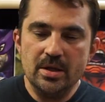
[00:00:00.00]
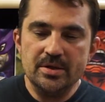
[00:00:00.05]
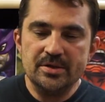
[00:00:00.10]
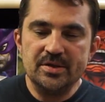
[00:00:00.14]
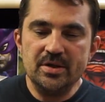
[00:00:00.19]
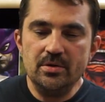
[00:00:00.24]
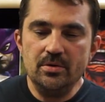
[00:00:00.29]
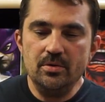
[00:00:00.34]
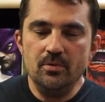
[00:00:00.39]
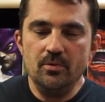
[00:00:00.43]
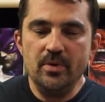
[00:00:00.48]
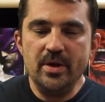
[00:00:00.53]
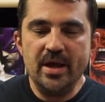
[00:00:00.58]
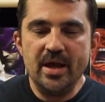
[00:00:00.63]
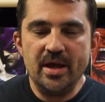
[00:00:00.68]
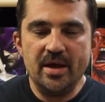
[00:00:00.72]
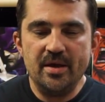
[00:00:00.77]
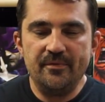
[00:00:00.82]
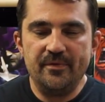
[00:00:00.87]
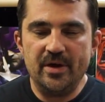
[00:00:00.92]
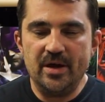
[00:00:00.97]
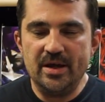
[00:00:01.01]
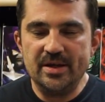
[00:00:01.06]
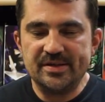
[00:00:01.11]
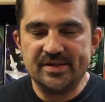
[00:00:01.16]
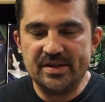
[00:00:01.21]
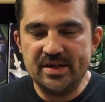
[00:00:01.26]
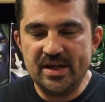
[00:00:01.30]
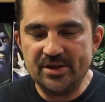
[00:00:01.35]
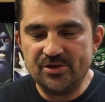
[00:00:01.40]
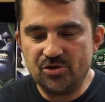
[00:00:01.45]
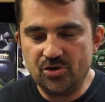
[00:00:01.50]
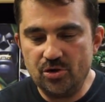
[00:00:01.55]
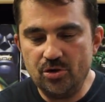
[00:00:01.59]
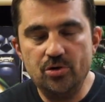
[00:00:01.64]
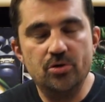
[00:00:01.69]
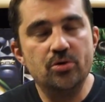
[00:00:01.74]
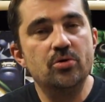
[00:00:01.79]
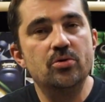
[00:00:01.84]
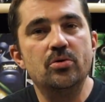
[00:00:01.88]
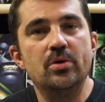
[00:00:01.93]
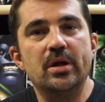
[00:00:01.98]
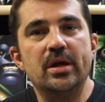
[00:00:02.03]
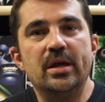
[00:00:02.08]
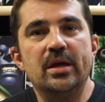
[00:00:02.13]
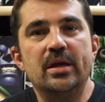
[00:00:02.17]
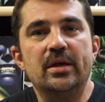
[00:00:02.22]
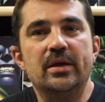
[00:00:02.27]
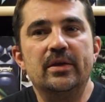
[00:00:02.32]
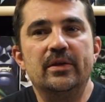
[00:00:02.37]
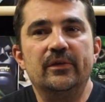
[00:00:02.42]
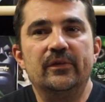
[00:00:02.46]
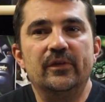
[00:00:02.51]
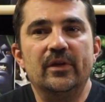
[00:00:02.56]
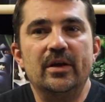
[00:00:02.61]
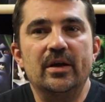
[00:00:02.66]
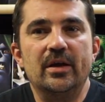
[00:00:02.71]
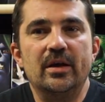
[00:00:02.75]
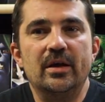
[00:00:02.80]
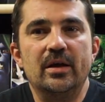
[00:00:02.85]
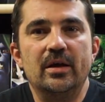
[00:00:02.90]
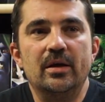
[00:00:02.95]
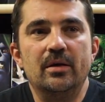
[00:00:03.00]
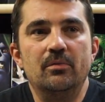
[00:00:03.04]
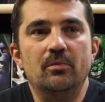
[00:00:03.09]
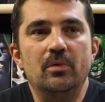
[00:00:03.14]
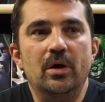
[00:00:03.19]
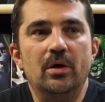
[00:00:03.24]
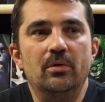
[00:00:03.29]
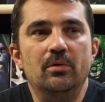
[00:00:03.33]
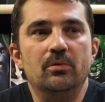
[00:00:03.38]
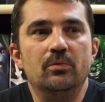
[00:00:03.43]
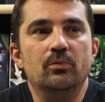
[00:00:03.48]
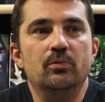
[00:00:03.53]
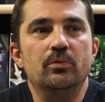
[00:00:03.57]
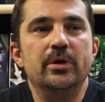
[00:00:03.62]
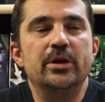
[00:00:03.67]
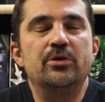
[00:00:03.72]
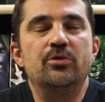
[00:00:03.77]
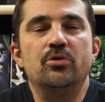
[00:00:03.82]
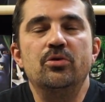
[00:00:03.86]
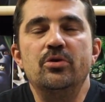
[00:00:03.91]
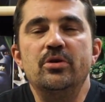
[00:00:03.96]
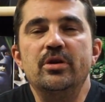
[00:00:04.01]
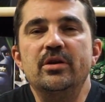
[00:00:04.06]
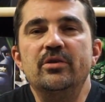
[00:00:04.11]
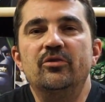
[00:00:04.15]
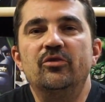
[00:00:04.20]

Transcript: So we have Sinestro, who is recruiting